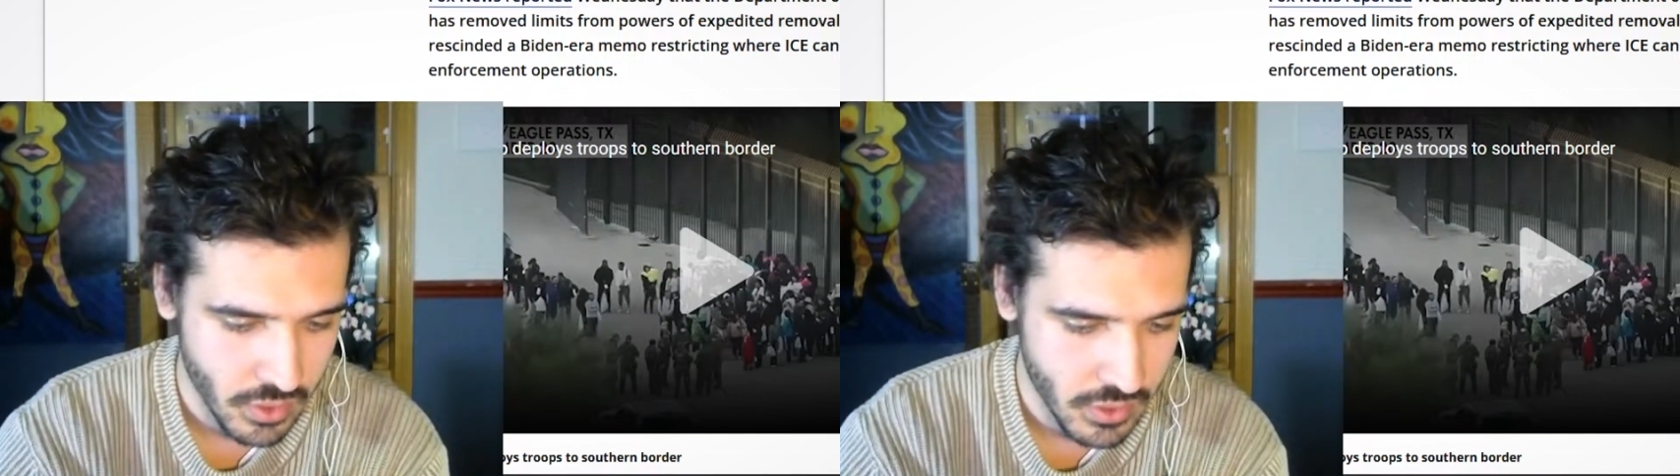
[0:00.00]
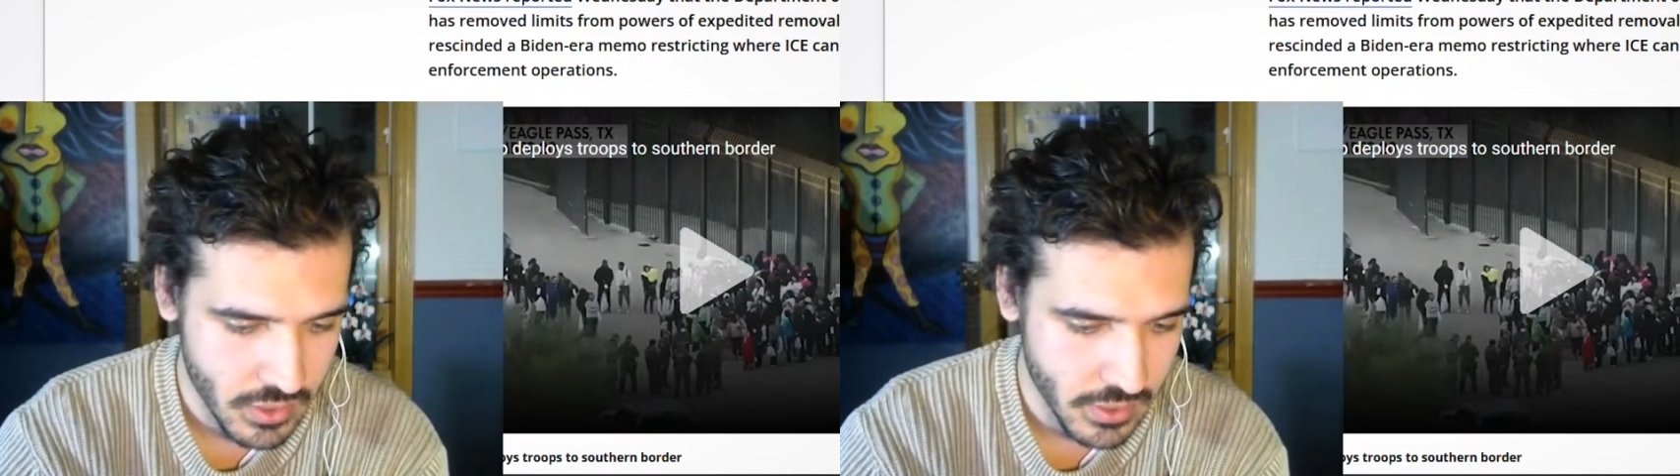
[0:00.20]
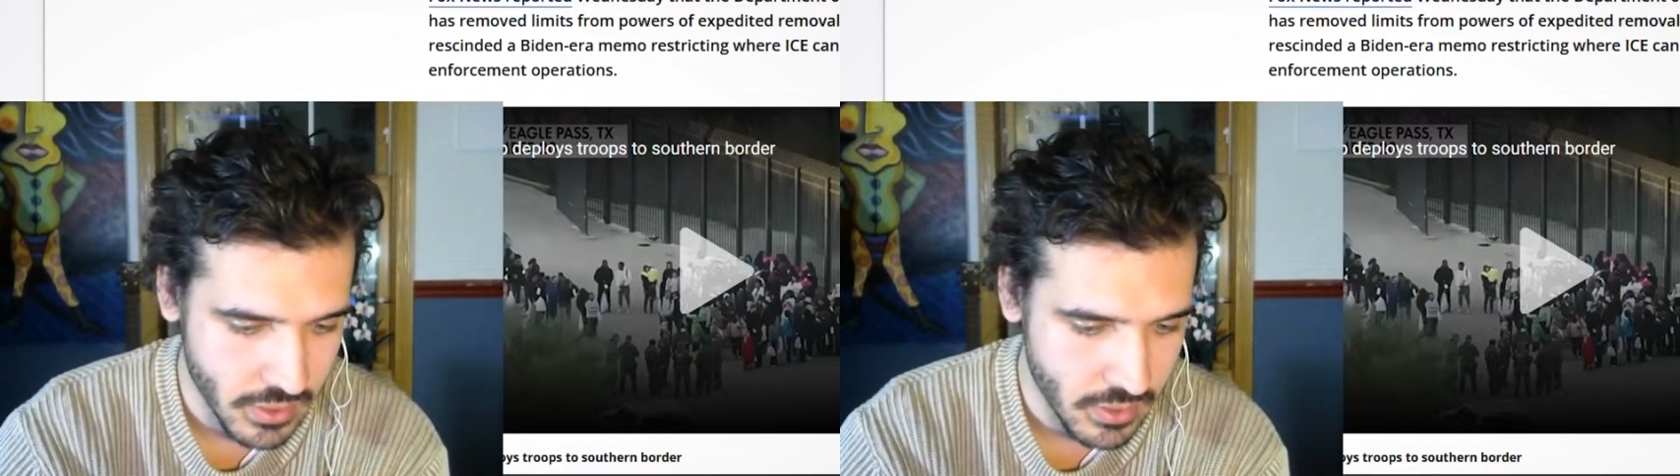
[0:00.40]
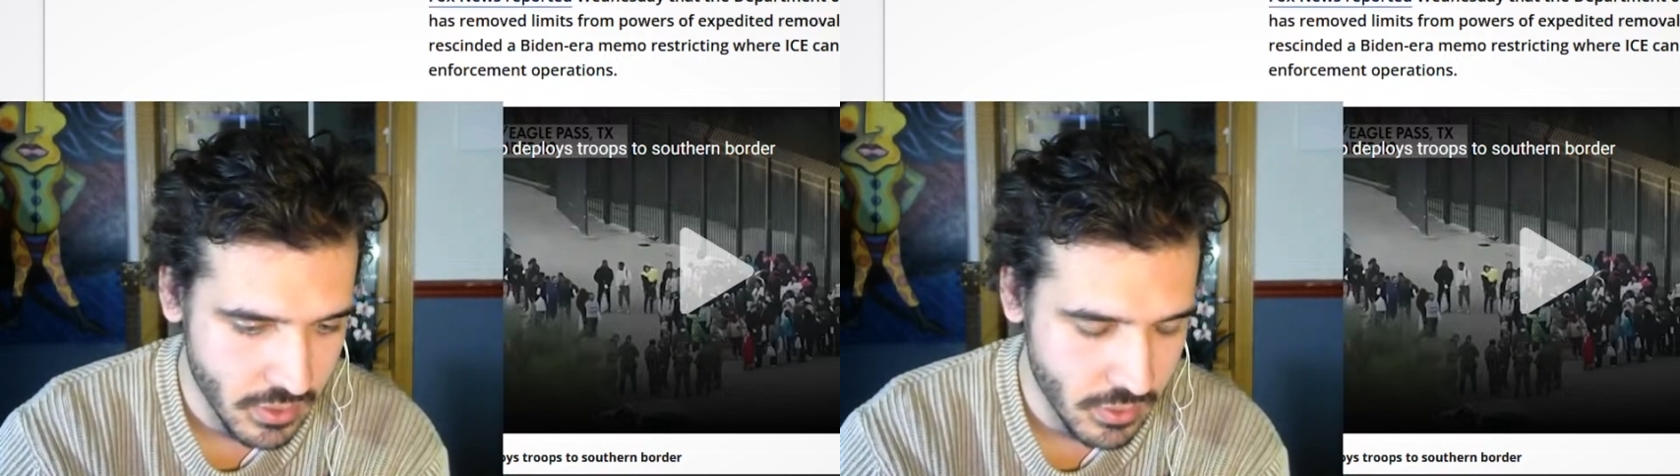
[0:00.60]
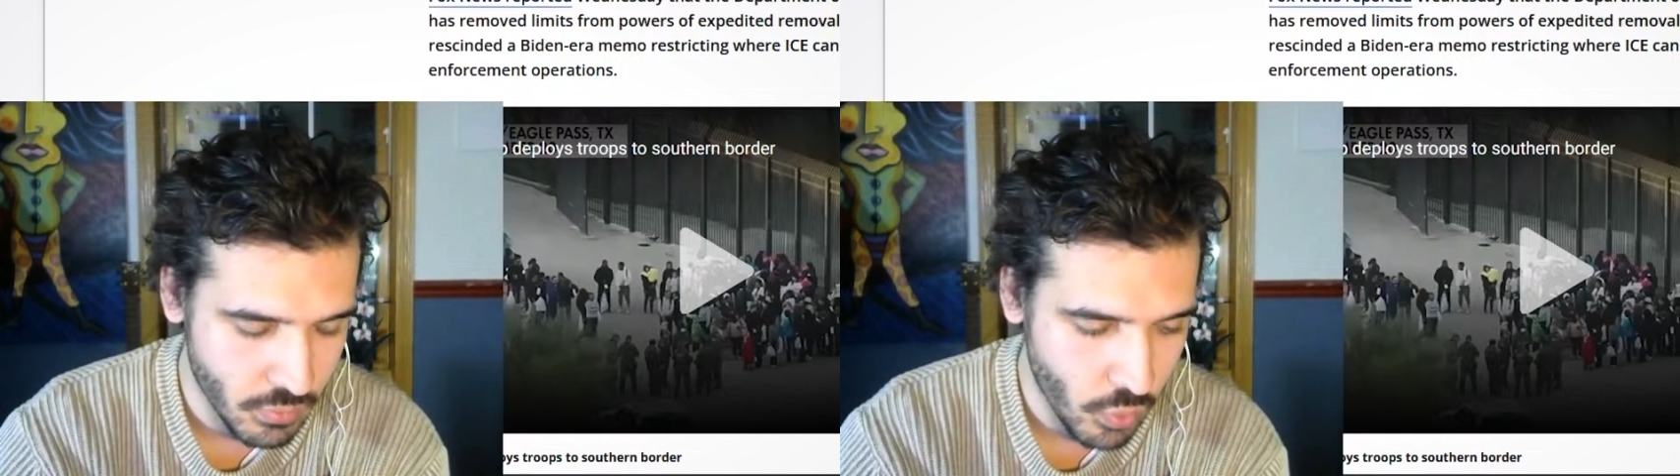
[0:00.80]
It's like
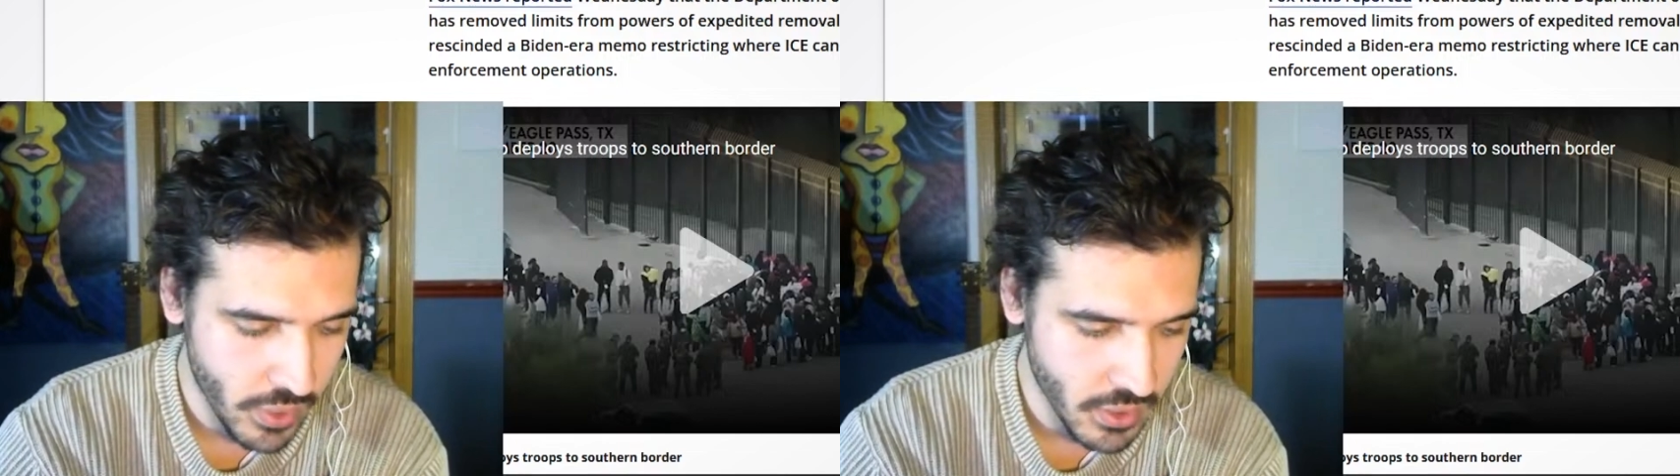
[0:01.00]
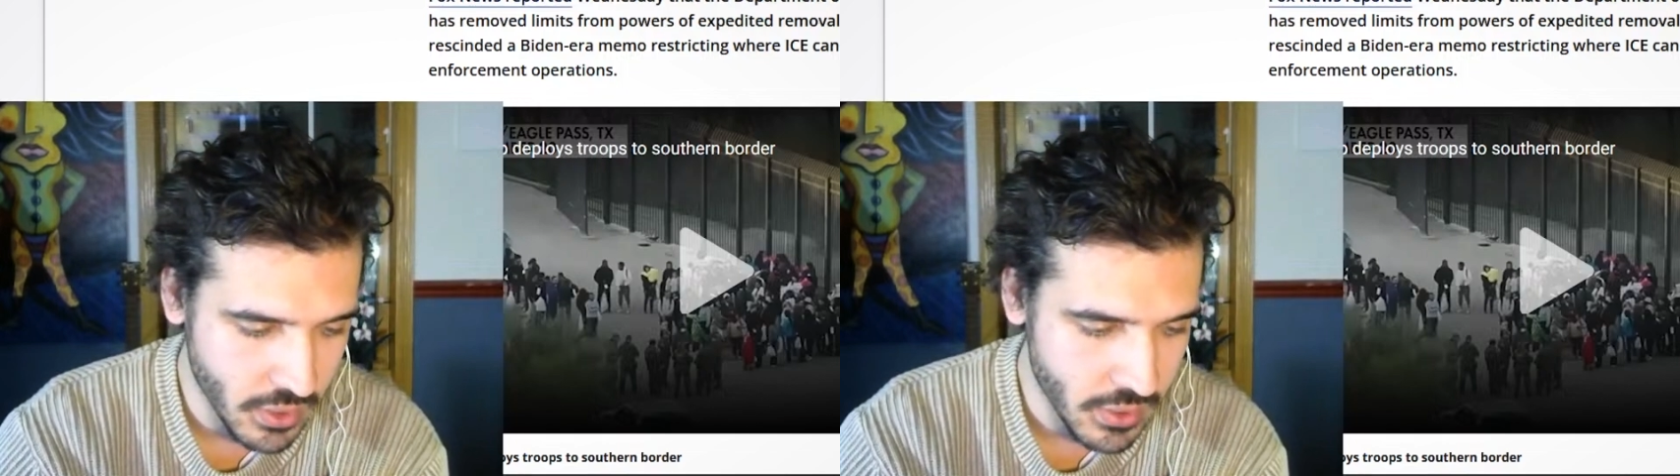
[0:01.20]
when he